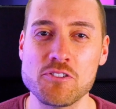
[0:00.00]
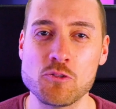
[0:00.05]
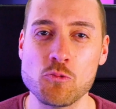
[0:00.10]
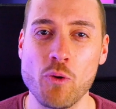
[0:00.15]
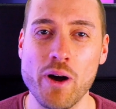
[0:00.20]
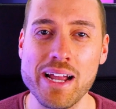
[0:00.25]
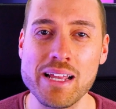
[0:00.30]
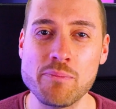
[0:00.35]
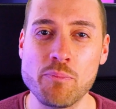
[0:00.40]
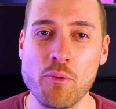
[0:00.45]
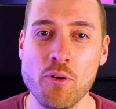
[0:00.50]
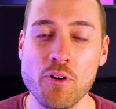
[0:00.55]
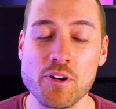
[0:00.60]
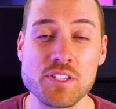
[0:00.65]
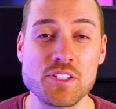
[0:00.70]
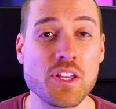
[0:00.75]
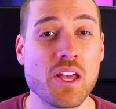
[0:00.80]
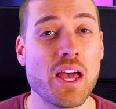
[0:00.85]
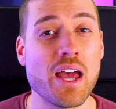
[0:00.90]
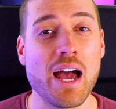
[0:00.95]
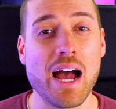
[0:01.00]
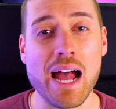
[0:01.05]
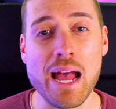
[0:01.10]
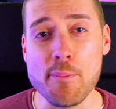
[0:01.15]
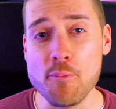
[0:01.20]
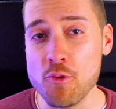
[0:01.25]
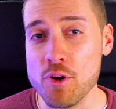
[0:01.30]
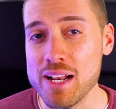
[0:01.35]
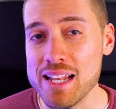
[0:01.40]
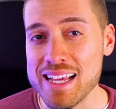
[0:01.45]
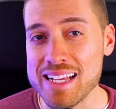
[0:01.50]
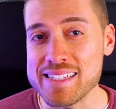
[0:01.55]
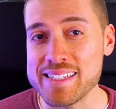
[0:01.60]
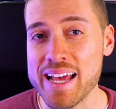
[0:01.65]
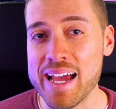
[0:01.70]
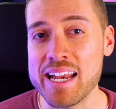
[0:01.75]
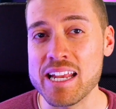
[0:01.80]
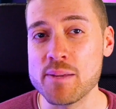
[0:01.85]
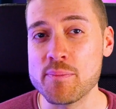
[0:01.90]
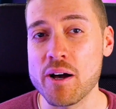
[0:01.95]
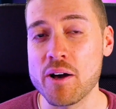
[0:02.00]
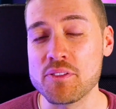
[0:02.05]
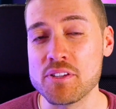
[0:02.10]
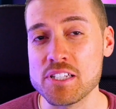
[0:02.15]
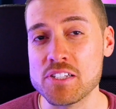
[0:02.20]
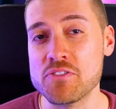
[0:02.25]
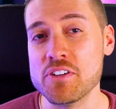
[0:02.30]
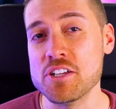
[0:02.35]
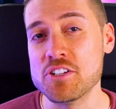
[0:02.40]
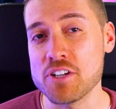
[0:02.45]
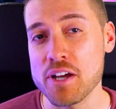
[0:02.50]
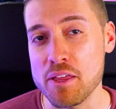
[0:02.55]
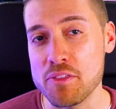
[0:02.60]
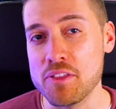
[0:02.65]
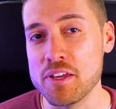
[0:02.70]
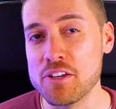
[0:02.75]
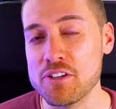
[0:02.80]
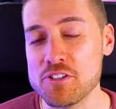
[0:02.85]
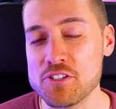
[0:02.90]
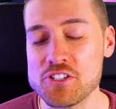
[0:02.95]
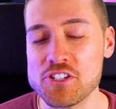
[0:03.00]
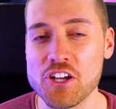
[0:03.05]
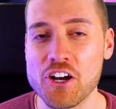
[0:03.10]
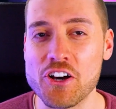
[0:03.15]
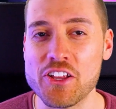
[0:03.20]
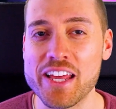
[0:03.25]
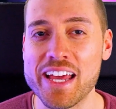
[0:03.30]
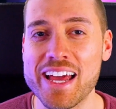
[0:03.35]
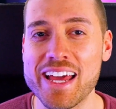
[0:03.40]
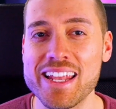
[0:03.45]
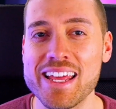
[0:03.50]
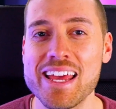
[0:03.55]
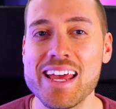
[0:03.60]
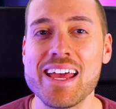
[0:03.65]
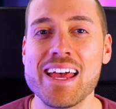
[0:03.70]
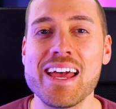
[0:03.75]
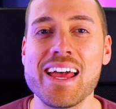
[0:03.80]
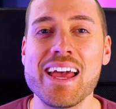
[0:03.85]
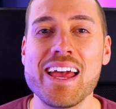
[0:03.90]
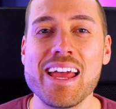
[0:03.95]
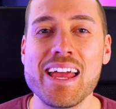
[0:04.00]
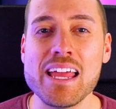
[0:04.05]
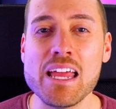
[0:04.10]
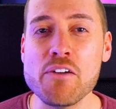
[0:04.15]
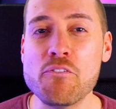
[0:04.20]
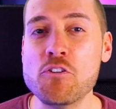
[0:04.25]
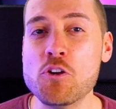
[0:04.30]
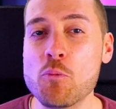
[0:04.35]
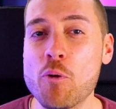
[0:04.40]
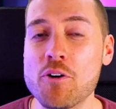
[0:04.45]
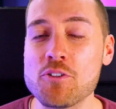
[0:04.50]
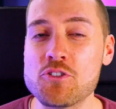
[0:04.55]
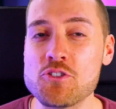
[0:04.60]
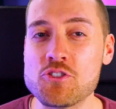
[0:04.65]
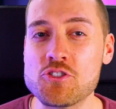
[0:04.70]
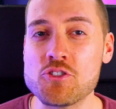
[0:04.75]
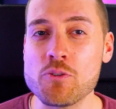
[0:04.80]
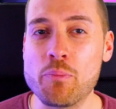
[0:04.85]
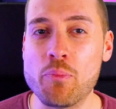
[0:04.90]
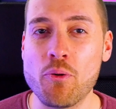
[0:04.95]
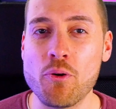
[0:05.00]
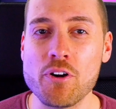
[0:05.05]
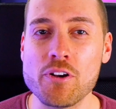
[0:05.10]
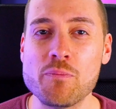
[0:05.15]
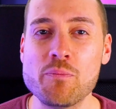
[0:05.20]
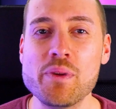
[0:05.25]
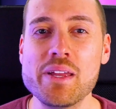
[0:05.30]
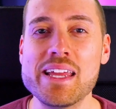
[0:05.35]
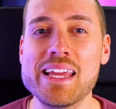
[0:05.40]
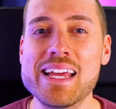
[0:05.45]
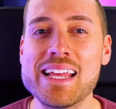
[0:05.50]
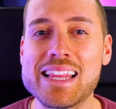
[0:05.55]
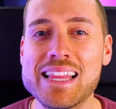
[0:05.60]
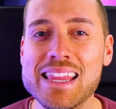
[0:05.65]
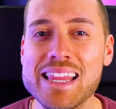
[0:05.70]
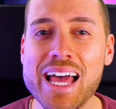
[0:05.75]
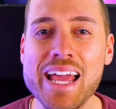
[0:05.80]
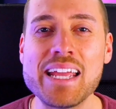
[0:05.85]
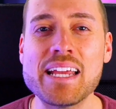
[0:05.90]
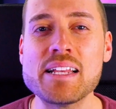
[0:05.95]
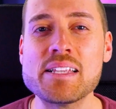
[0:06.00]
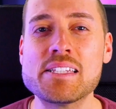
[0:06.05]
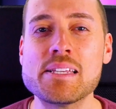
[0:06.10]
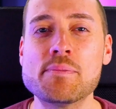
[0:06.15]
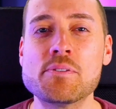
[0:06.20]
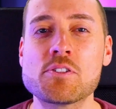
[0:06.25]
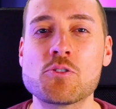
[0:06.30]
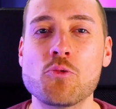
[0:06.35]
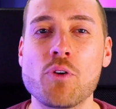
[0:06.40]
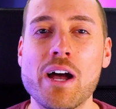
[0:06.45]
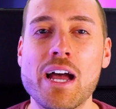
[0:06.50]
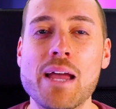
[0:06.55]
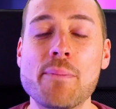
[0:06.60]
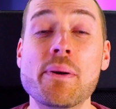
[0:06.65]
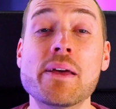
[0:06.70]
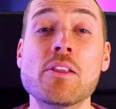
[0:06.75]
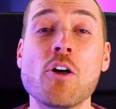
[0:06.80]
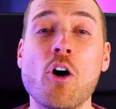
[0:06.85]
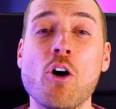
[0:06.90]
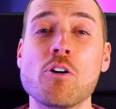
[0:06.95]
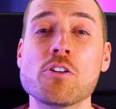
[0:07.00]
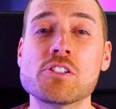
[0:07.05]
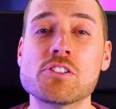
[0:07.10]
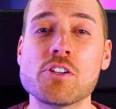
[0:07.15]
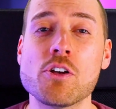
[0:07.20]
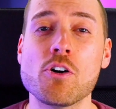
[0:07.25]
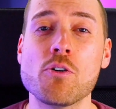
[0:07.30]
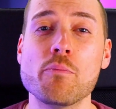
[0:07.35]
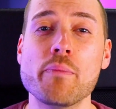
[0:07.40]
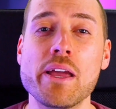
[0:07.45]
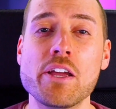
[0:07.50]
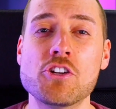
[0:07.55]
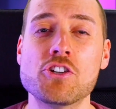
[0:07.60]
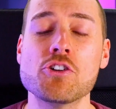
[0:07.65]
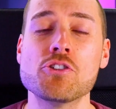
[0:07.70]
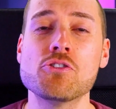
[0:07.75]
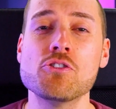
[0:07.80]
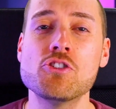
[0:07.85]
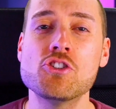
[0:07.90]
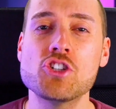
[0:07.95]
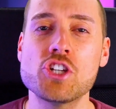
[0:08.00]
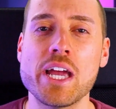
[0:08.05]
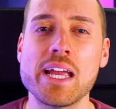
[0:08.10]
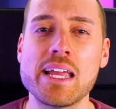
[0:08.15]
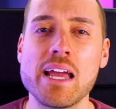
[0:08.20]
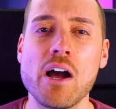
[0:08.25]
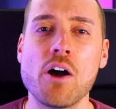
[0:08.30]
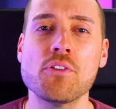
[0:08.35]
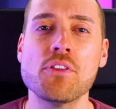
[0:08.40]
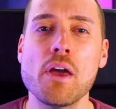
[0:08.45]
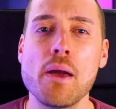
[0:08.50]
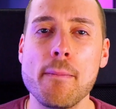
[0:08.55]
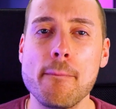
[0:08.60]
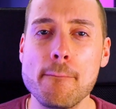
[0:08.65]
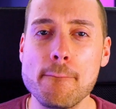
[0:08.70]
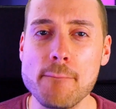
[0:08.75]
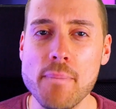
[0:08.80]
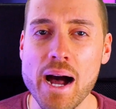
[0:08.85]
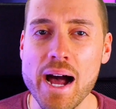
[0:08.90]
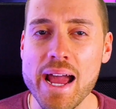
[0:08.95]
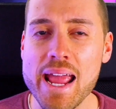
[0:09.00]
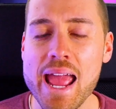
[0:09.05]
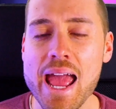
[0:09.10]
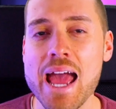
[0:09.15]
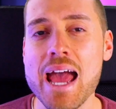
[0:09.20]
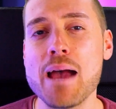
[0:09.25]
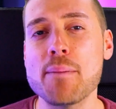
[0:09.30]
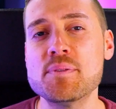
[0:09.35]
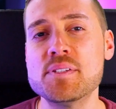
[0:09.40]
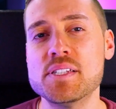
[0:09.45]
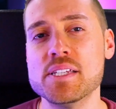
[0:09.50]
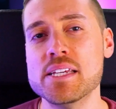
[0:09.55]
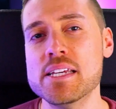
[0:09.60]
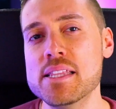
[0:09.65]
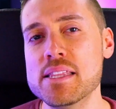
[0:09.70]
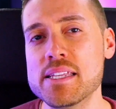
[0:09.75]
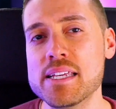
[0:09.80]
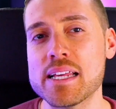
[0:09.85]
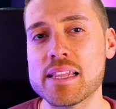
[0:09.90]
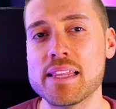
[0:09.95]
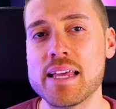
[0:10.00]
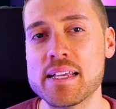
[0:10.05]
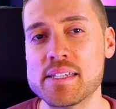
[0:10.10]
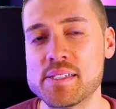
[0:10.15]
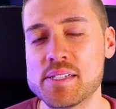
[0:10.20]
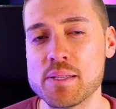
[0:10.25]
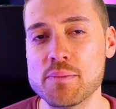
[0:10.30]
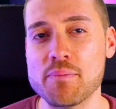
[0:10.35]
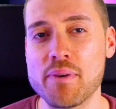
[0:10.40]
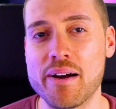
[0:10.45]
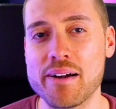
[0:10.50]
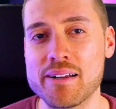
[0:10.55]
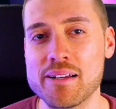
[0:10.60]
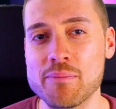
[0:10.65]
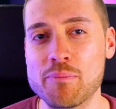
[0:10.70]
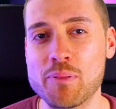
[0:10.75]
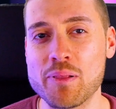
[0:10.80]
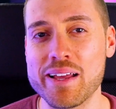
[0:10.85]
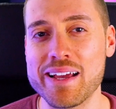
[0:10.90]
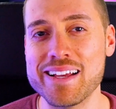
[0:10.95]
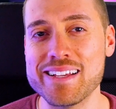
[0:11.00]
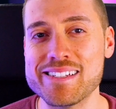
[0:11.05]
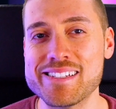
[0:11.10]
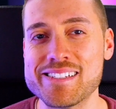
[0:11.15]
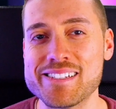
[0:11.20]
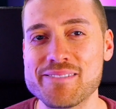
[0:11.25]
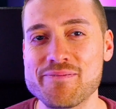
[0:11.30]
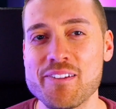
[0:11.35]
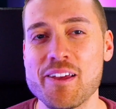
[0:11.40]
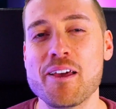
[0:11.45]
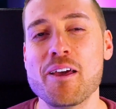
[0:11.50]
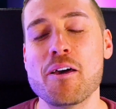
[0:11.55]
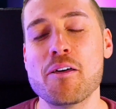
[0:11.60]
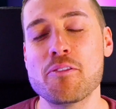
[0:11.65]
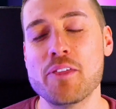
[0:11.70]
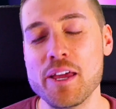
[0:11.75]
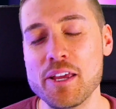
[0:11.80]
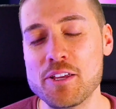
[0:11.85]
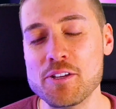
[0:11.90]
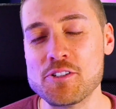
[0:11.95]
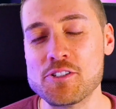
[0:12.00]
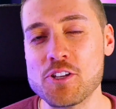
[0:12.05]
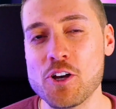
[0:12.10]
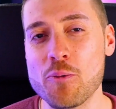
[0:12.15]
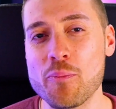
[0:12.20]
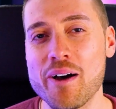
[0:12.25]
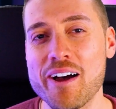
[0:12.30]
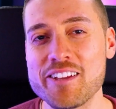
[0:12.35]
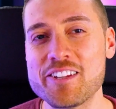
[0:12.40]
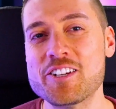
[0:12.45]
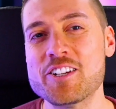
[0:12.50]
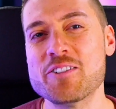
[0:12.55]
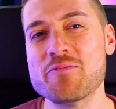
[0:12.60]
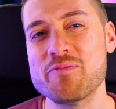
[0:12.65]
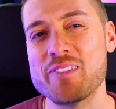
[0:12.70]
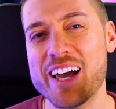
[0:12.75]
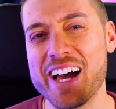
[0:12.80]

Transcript: Whiteboards. I'm really excited about this feature. I think you saw that. If you want to support me, hit like and subscribe, and also make sure to check out my apps in the Atlassian marketplace. Thank you so much.